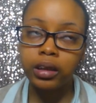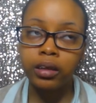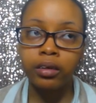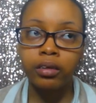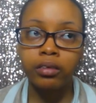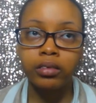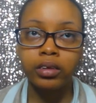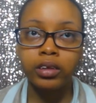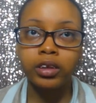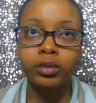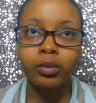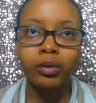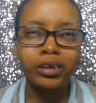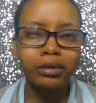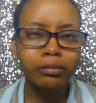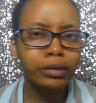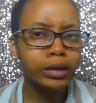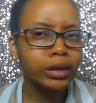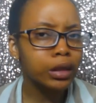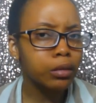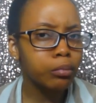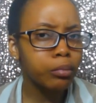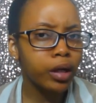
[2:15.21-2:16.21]
They're supposed to
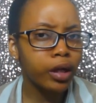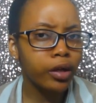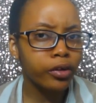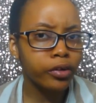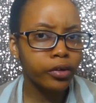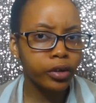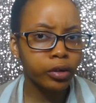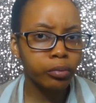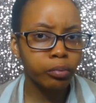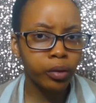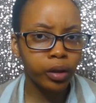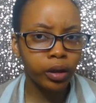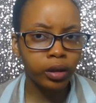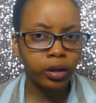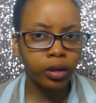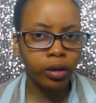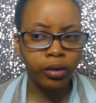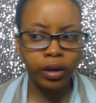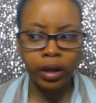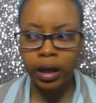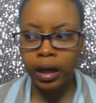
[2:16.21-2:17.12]
be sending me a third book, though,